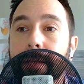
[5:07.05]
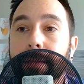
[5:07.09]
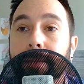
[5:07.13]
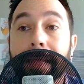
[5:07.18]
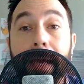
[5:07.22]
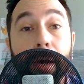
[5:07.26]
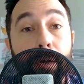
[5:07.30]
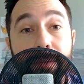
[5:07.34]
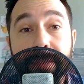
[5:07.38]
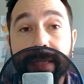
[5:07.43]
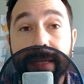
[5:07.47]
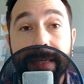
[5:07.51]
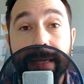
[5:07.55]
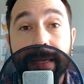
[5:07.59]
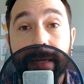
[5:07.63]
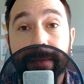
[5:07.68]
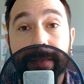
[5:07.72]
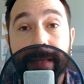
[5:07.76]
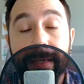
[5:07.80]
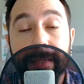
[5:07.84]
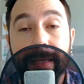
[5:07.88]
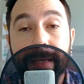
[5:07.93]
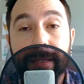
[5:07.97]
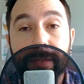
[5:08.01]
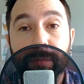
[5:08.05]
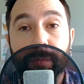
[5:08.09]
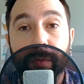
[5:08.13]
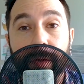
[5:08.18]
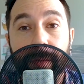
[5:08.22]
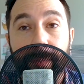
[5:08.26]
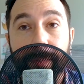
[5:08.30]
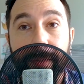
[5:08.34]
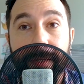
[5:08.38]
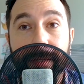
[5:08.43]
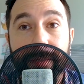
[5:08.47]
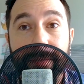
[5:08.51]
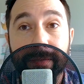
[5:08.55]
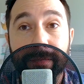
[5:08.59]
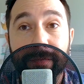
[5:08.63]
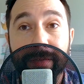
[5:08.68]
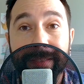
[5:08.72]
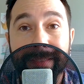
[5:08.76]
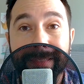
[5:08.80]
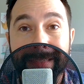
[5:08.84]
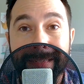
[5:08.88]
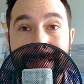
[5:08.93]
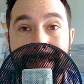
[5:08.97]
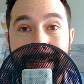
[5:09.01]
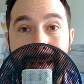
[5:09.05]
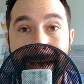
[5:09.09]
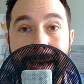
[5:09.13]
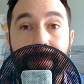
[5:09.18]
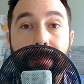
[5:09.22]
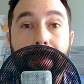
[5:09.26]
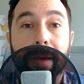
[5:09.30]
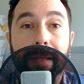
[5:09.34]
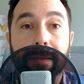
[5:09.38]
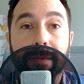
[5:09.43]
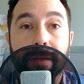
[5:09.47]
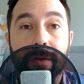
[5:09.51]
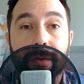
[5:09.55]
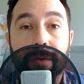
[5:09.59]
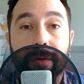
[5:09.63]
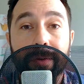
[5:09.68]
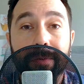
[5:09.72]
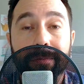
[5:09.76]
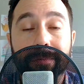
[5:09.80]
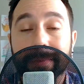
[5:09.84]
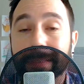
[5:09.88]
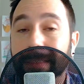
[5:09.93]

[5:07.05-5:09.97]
They'll take out that guesswork, because if it's not my logo,